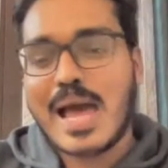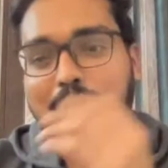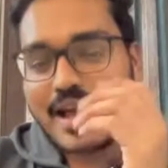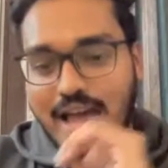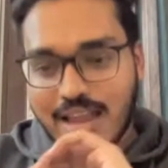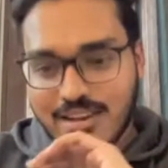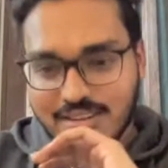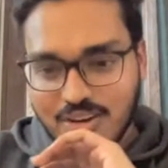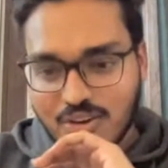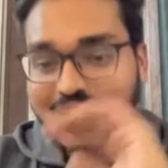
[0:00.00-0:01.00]
apply
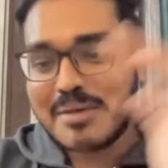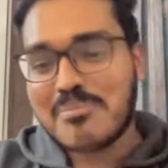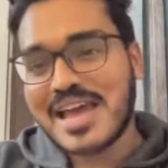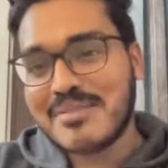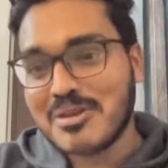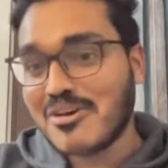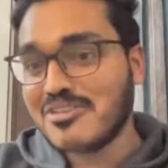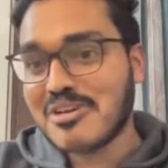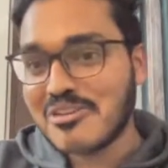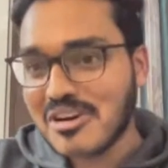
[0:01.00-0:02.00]
and not applying
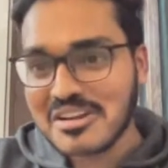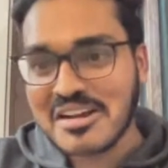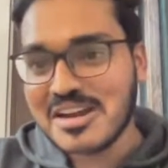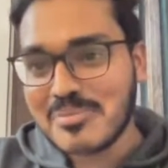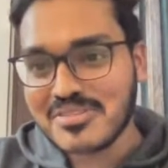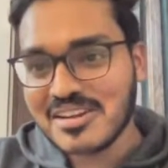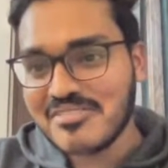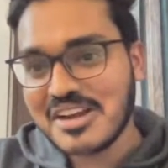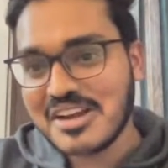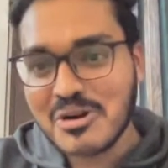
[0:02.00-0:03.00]
because you are not
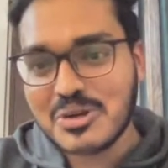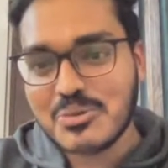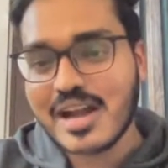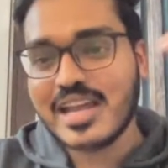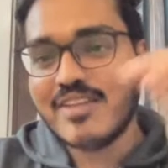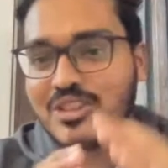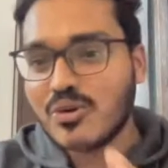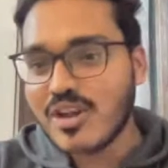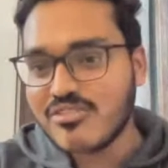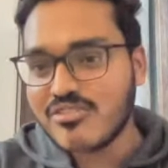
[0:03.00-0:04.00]
100% fit. Don't do that.
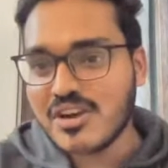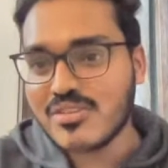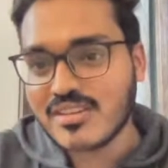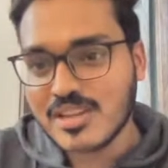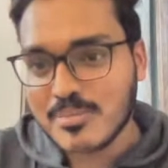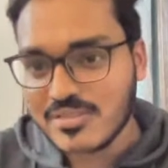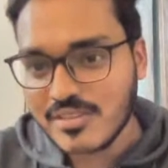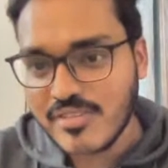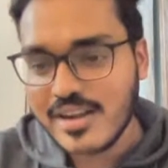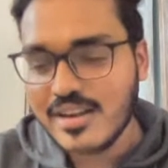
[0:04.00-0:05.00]
Even though you are
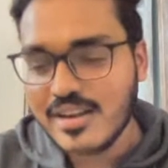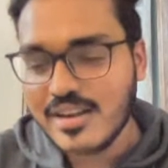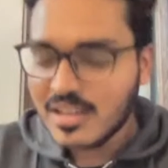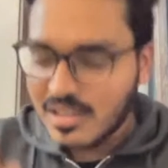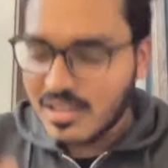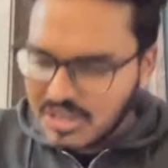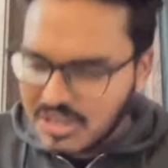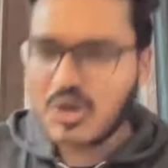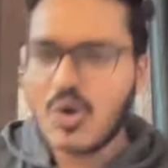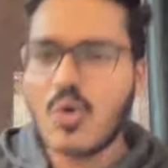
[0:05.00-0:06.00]
50-60% fit,
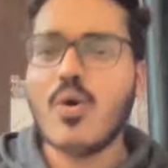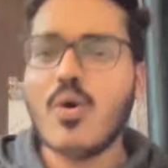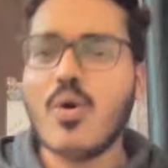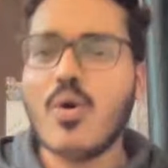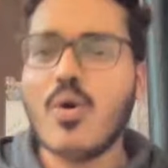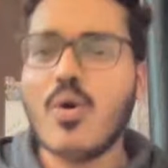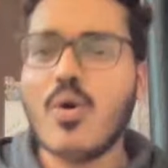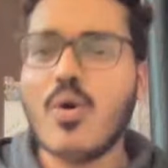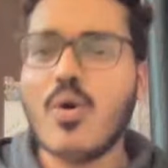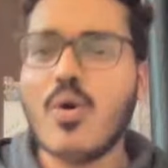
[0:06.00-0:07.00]
go ahead
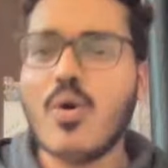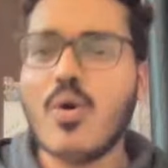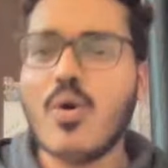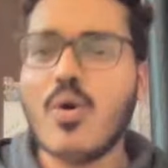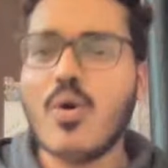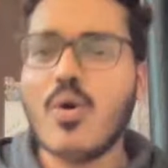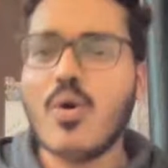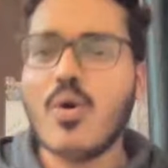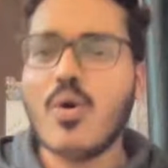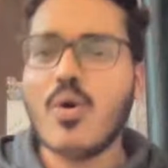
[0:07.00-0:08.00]
and apply.
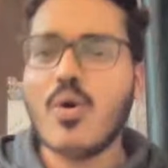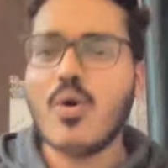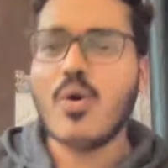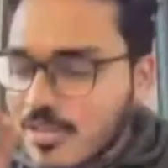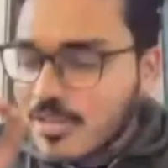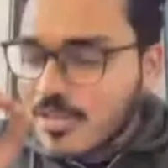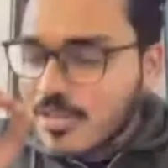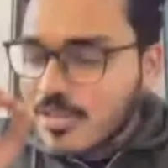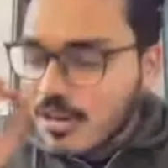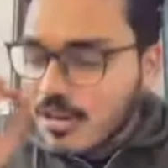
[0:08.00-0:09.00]
The
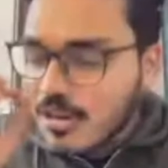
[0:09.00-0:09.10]
worst